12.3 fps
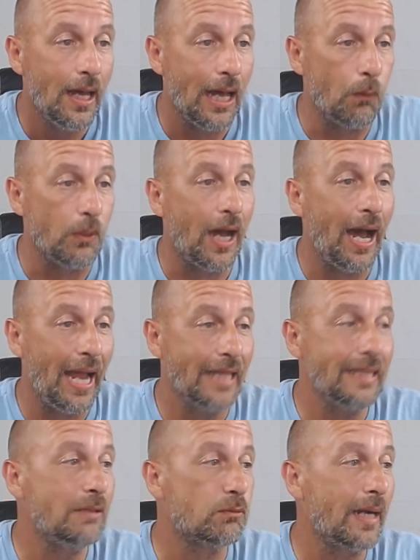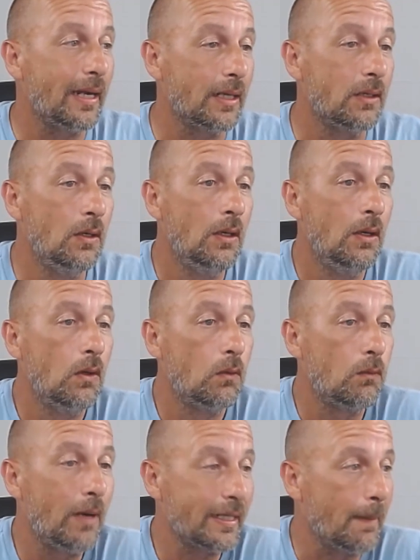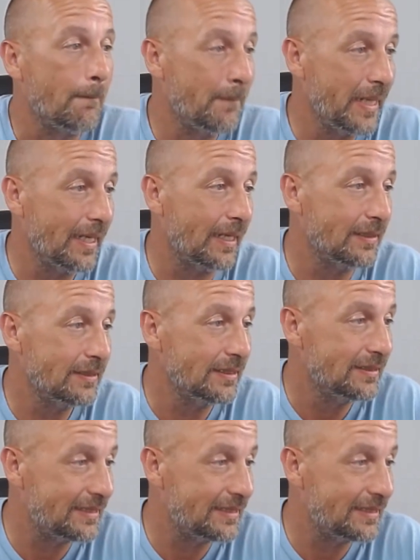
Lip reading: I would highly recommend